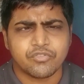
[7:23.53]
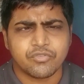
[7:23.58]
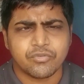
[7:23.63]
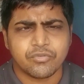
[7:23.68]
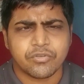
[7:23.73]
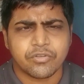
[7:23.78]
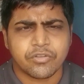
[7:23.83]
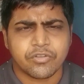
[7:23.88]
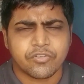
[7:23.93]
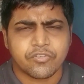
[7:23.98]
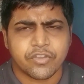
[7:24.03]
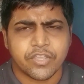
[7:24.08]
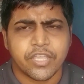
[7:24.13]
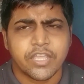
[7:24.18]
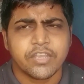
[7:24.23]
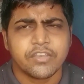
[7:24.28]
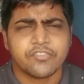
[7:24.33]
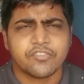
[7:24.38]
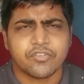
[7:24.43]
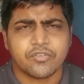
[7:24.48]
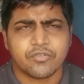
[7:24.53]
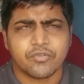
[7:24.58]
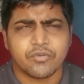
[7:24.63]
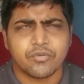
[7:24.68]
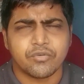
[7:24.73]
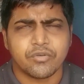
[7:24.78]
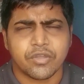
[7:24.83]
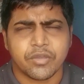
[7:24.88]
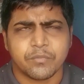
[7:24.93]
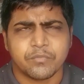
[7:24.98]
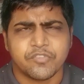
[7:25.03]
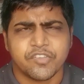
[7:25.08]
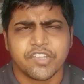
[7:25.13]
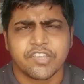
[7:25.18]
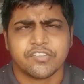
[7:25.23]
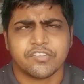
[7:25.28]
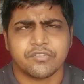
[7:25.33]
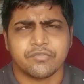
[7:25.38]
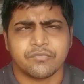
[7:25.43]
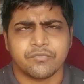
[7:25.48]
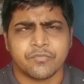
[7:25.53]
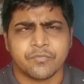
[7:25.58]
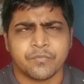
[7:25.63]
to create your own objective.